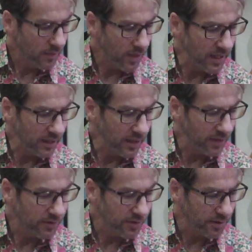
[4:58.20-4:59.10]
Then he
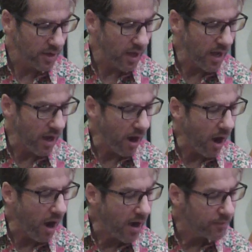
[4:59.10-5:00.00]
lifts
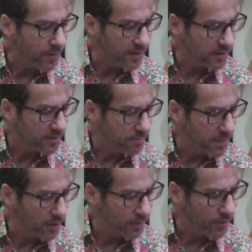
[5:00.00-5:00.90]
off his
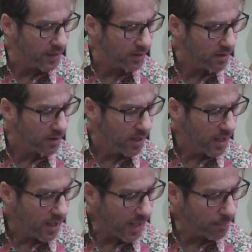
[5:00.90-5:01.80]
middle finger
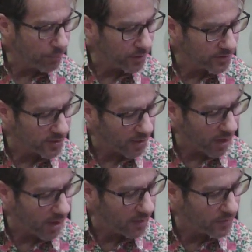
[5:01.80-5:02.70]
and puts it
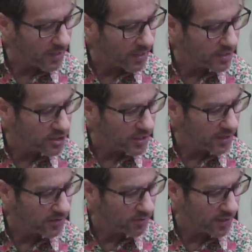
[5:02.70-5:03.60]
on the G
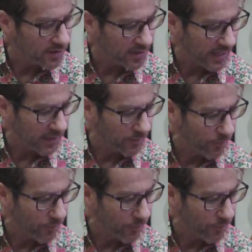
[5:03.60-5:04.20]
string 2nd